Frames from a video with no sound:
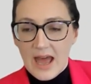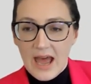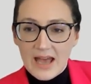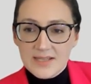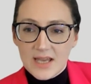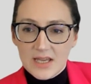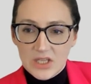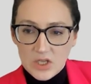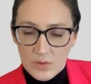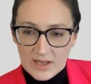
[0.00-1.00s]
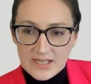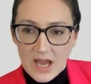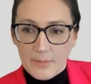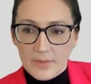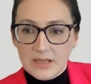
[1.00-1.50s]
as a US
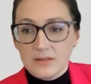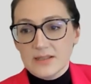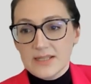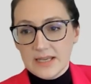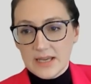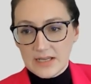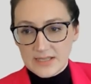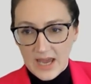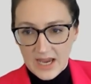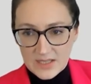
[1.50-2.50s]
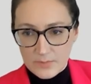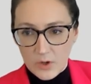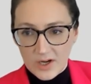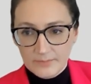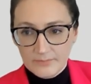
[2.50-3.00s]
company seeking to export.